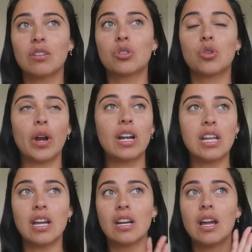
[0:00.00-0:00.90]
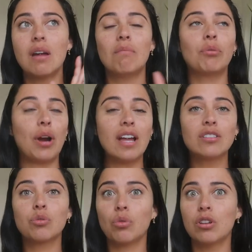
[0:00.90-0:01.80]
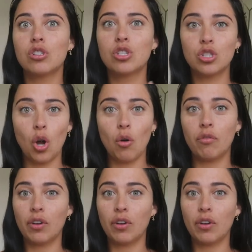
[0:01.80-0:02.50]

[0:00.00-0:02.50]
Australian brands run so